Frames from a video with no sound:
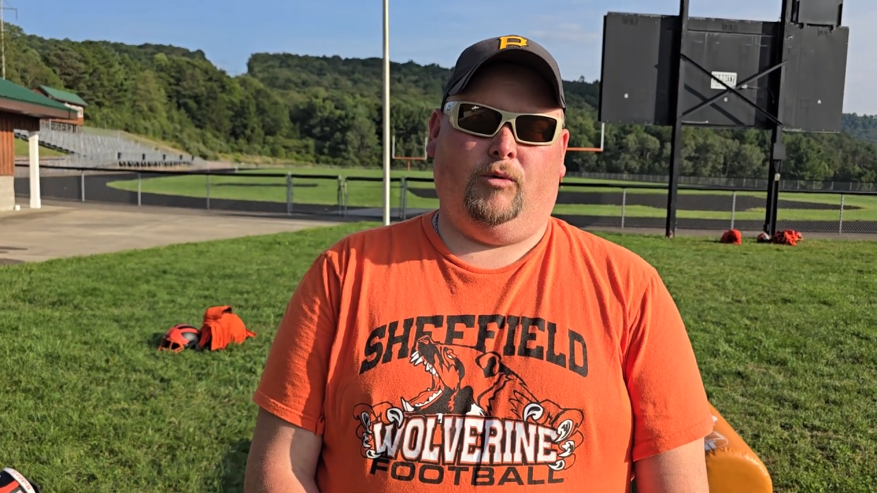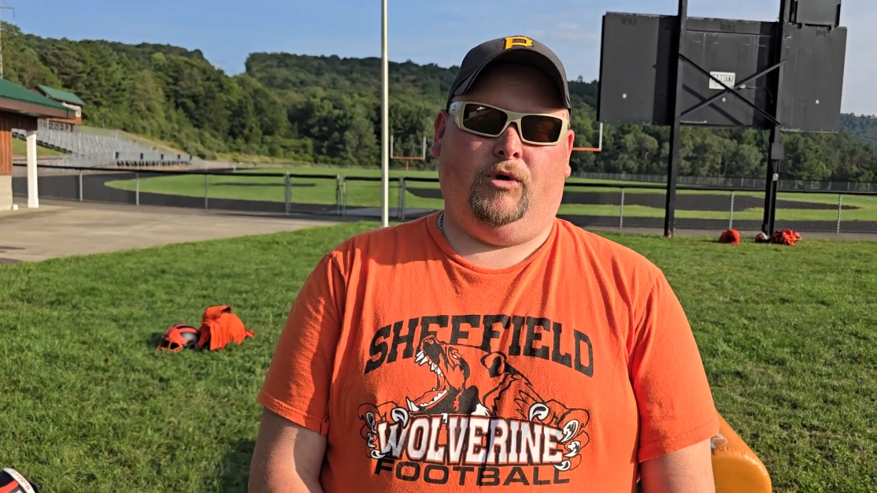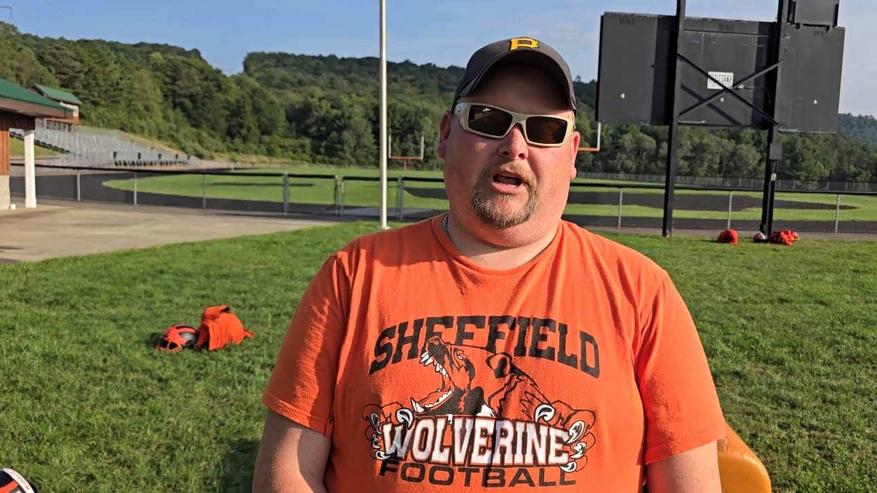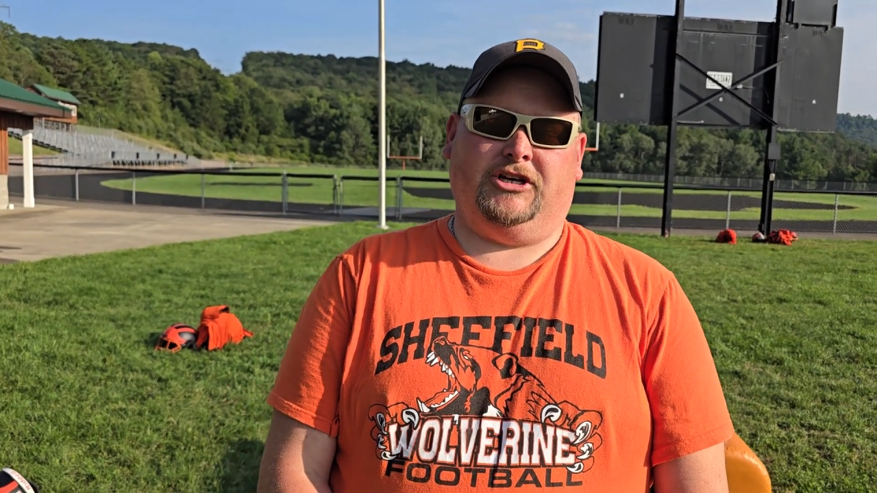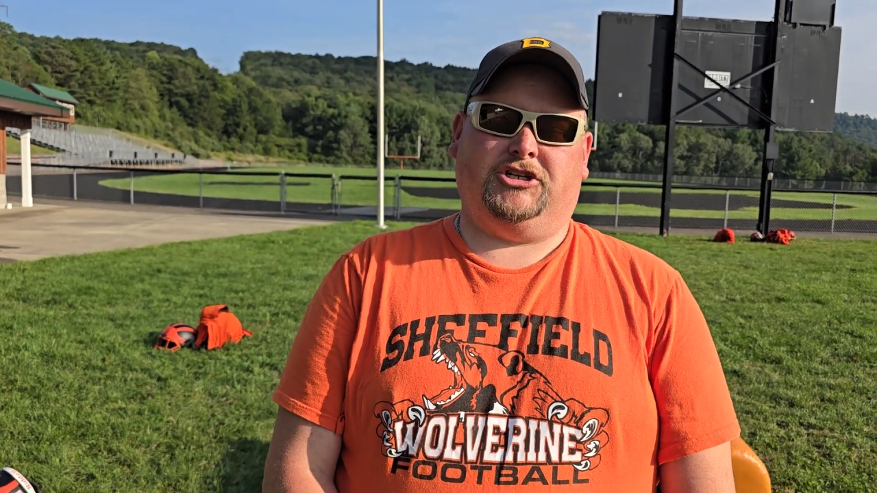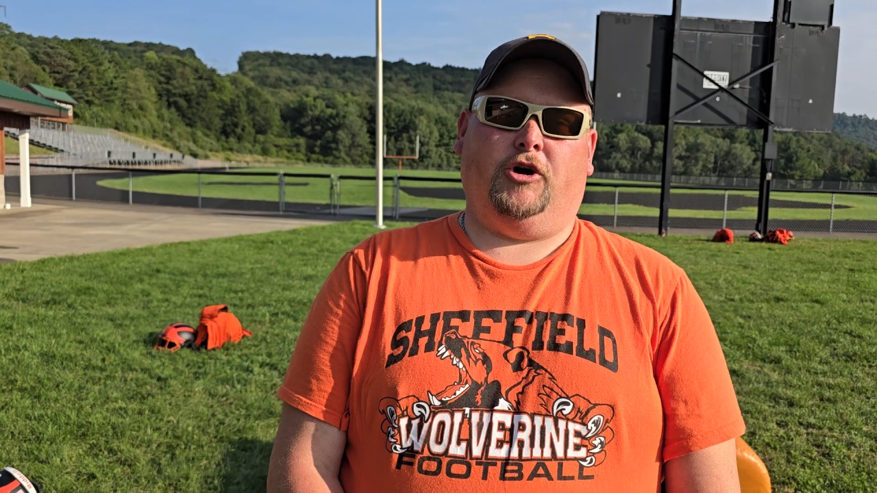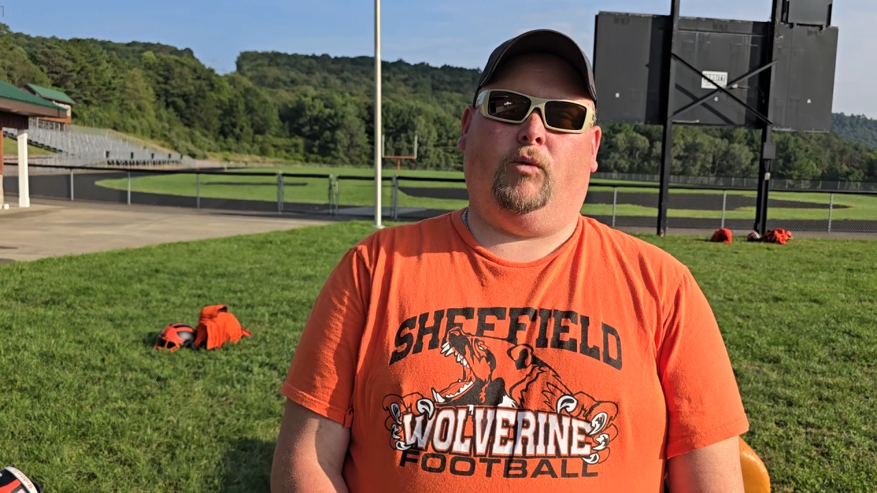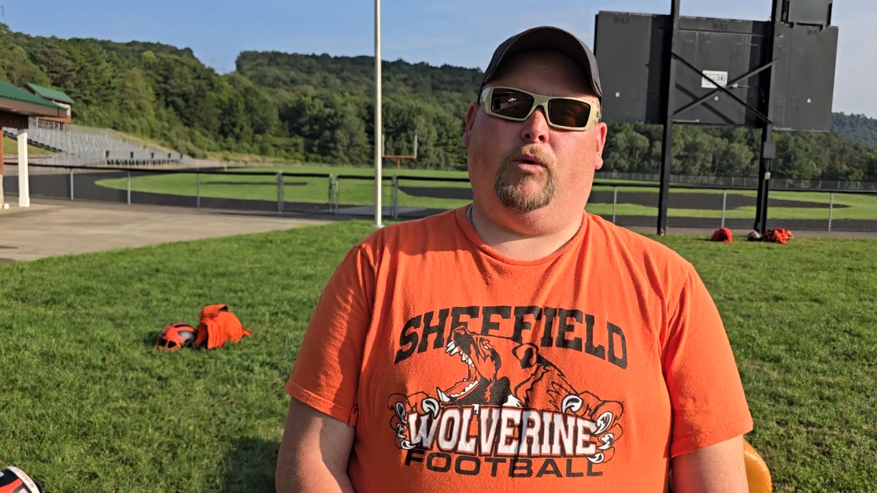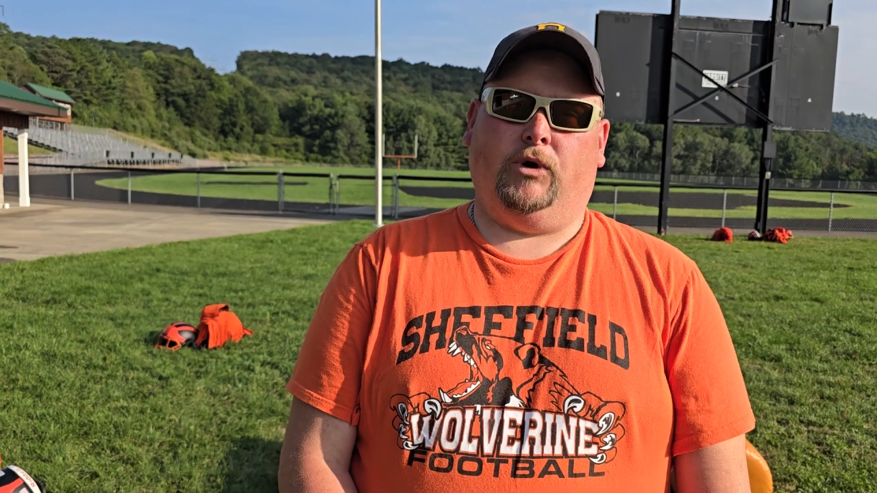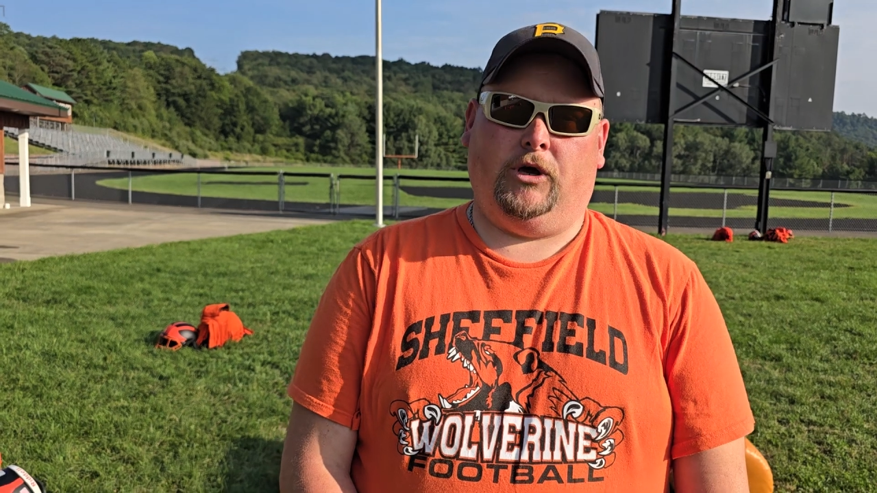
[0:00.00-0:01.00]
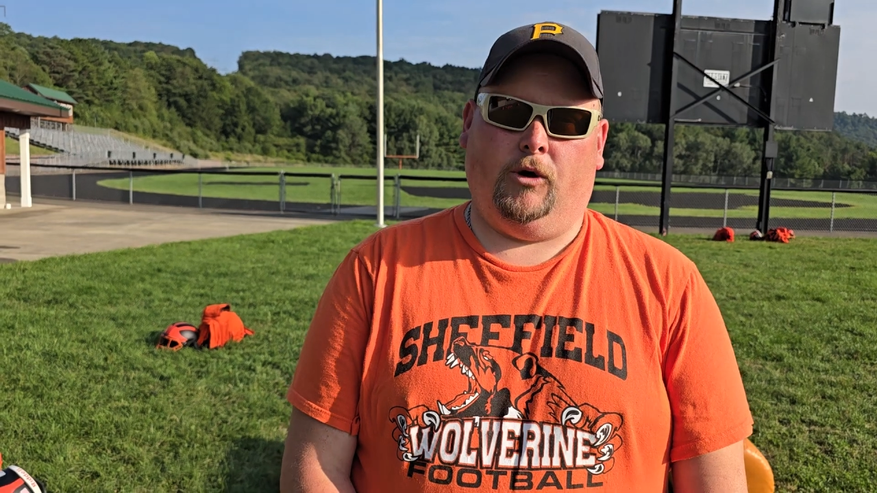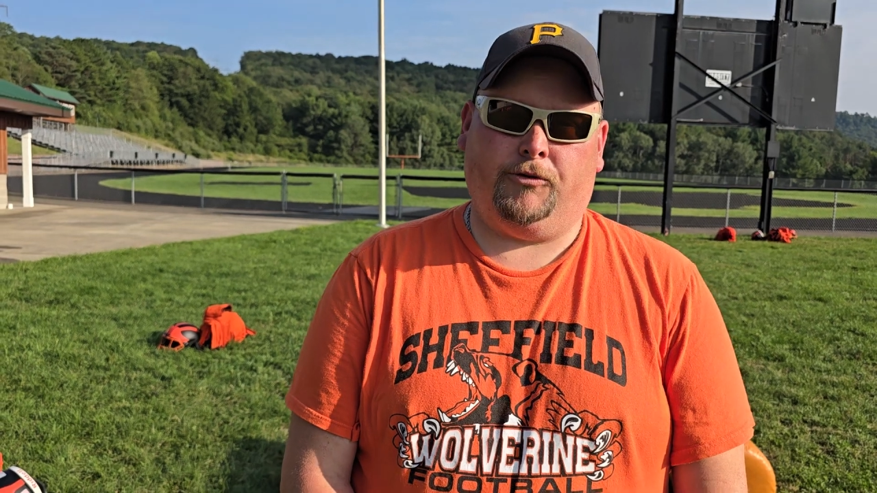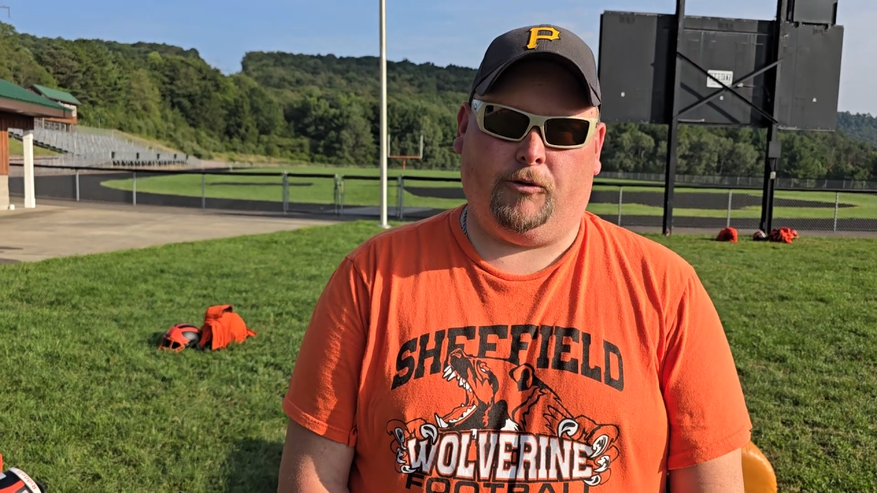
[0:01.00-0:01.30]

when I share what we go